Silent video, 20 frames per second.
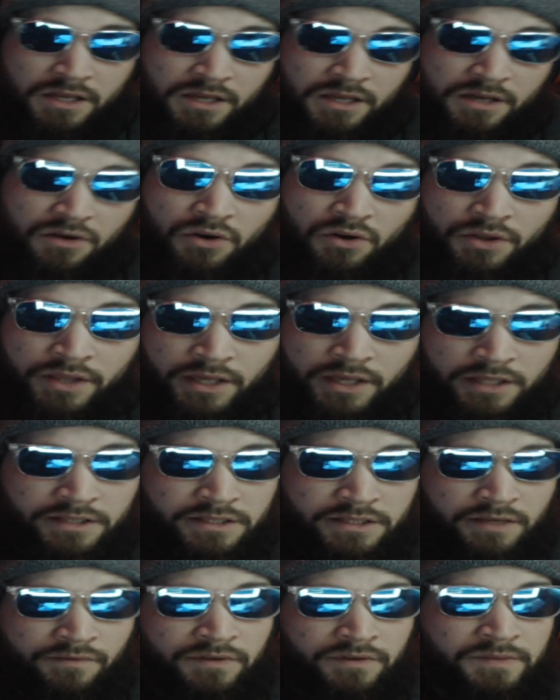all the other
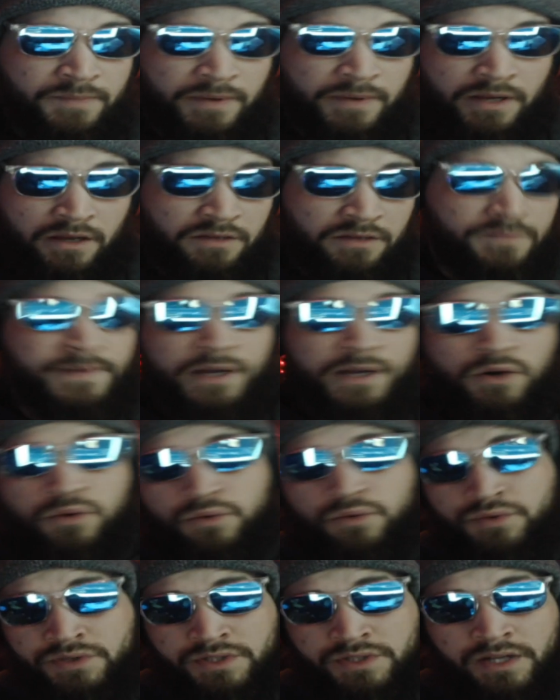stuff he's put out. It's been
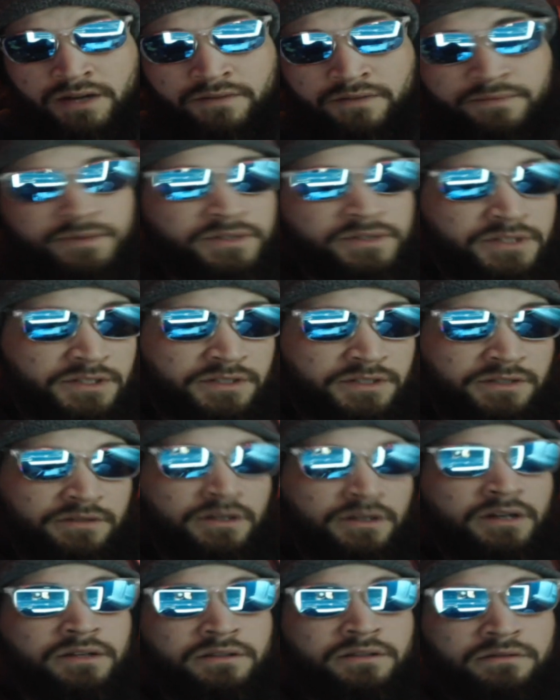cool stuff, but just
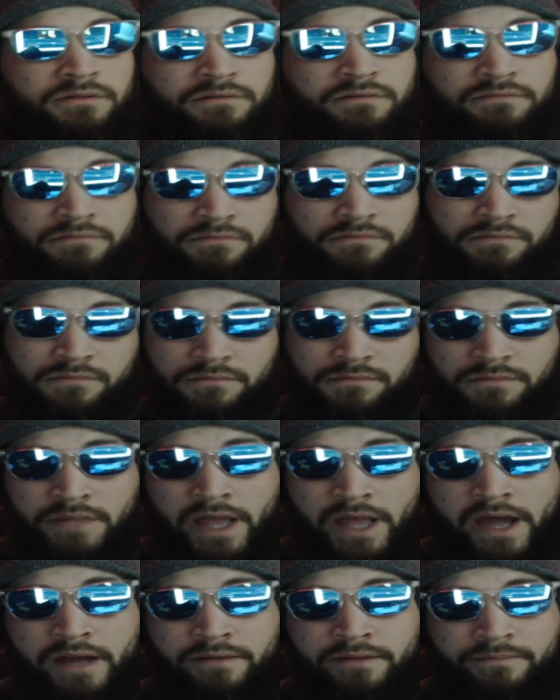nothing
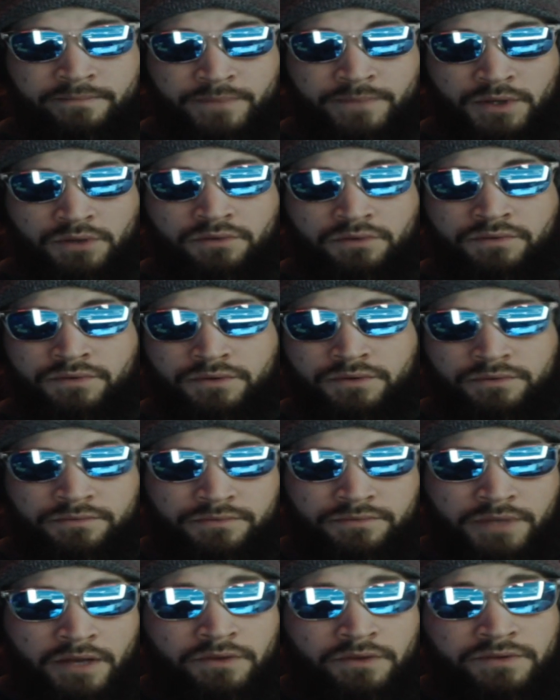that beautiful.
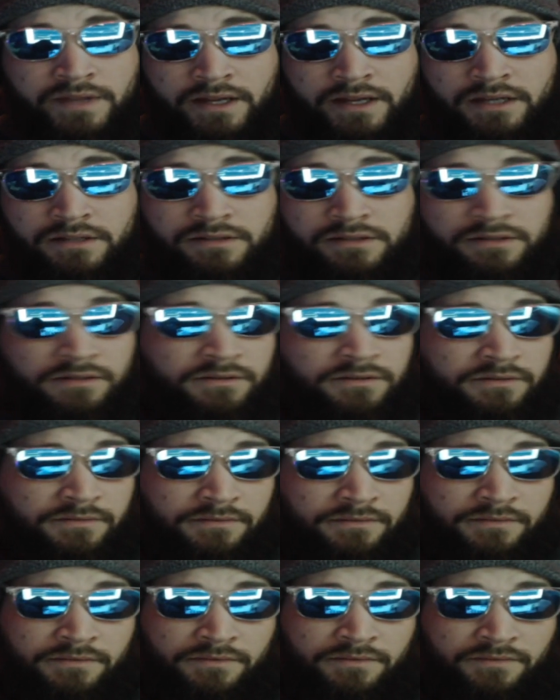That was nice.
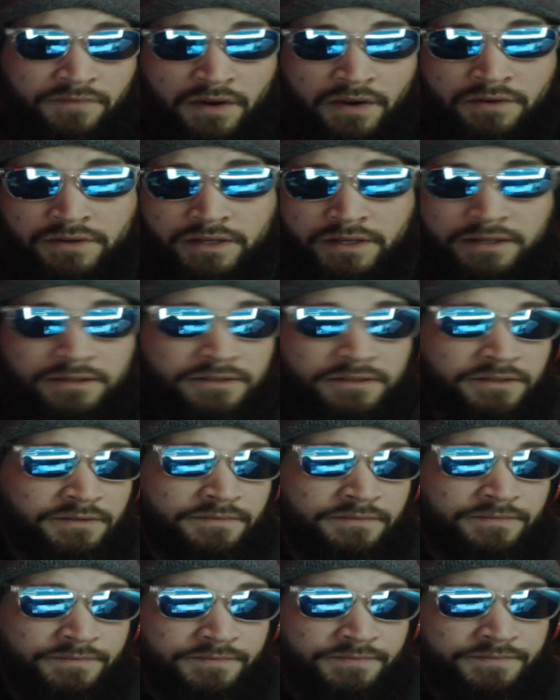Very nice.
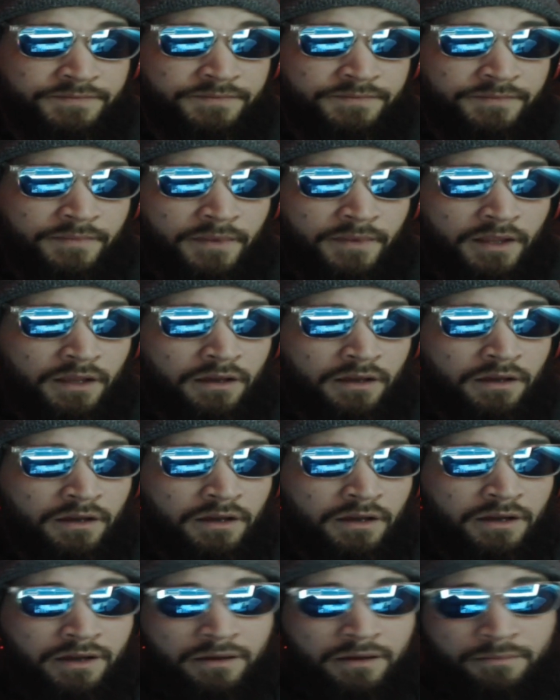
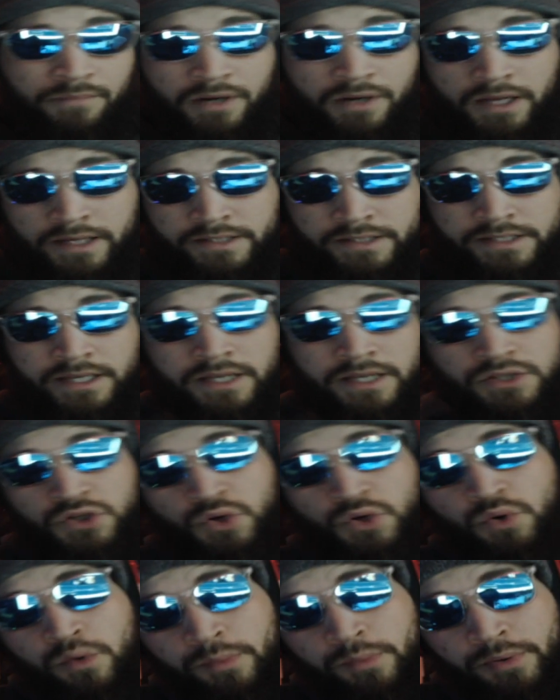Plus, he gets
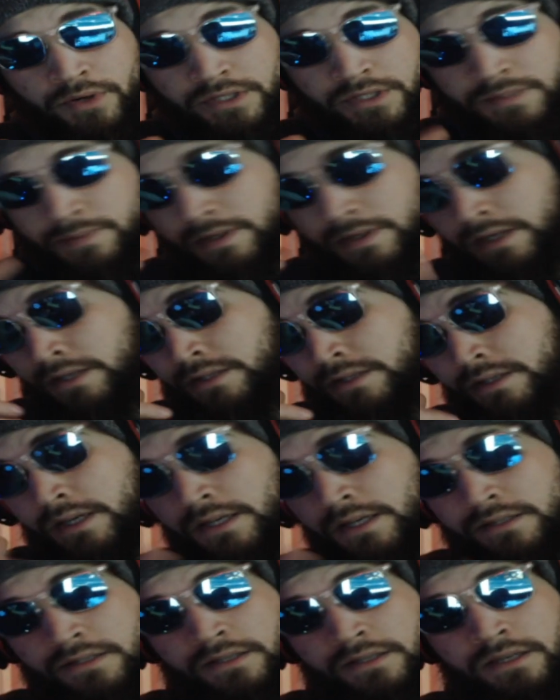cool points because
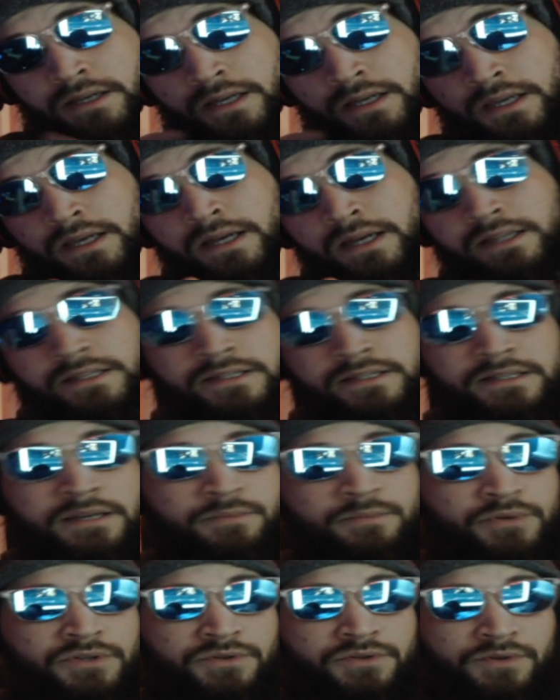he got the
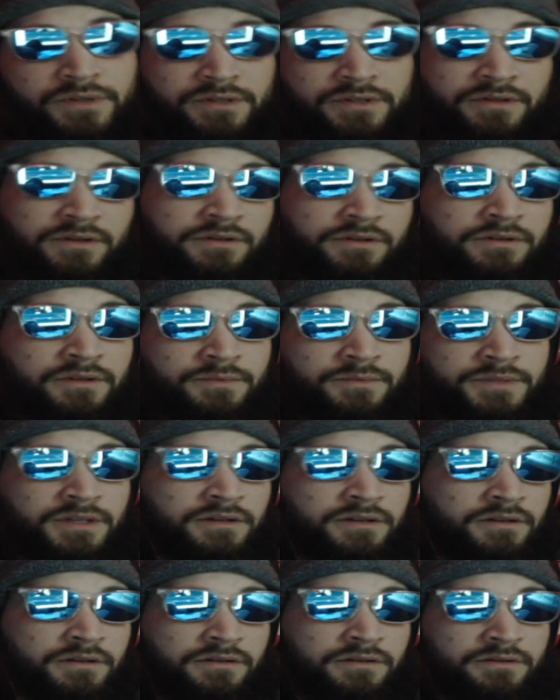zebra joints on. You know what I'm saying?
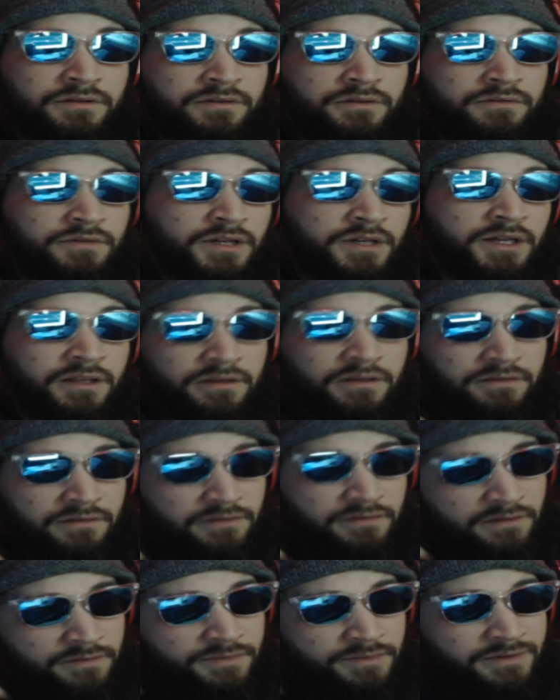So, I got,
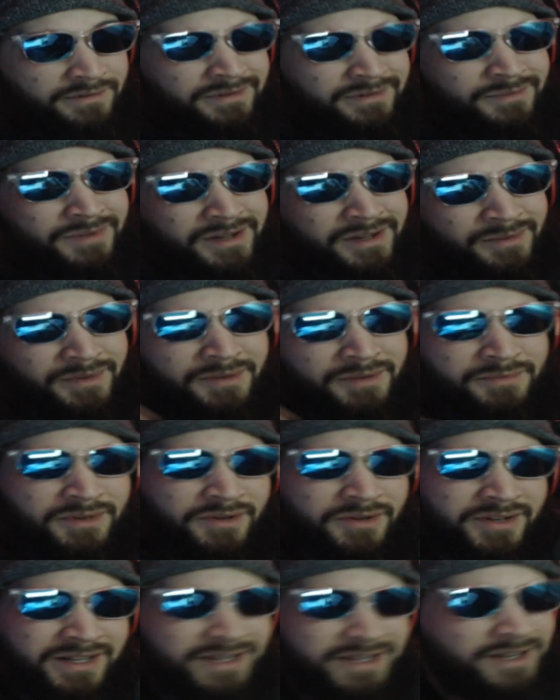you know, come on, bro.
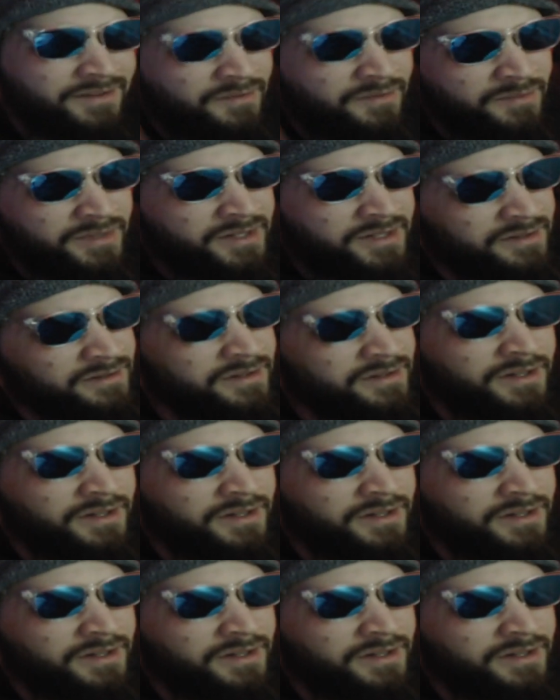Gotta give him a little,